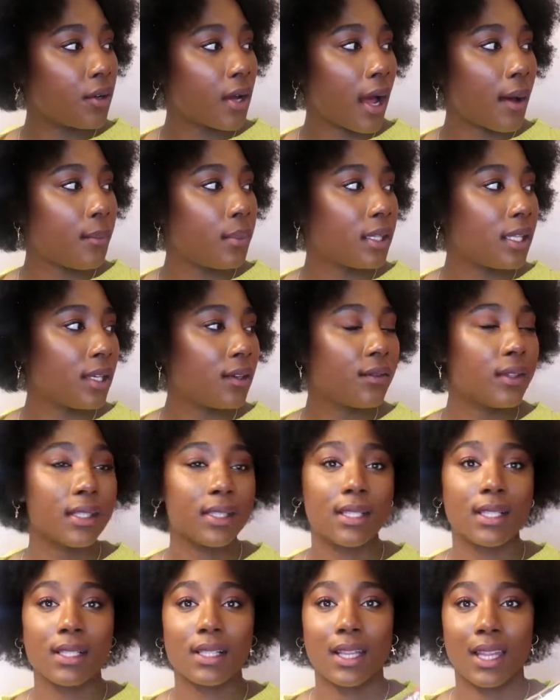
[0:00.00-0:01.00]
I believe
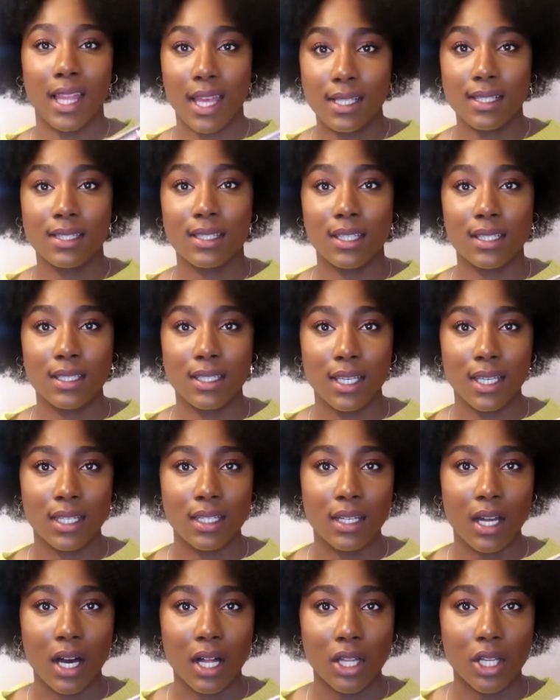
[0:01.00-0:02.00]
this is less than
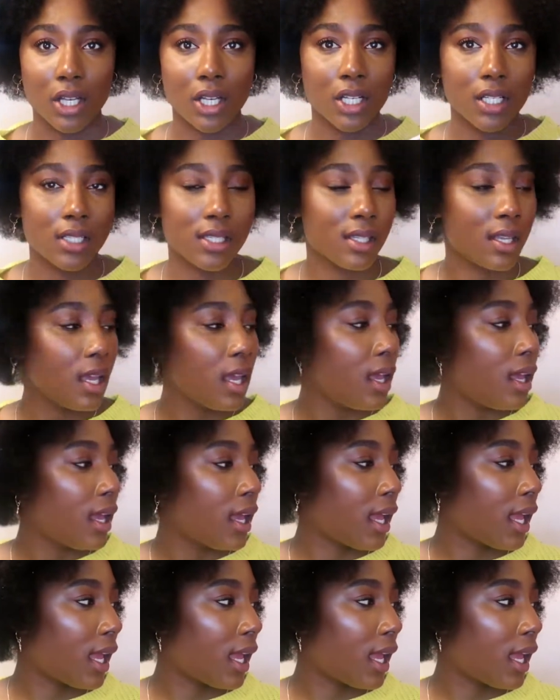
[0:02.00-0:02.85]
$10.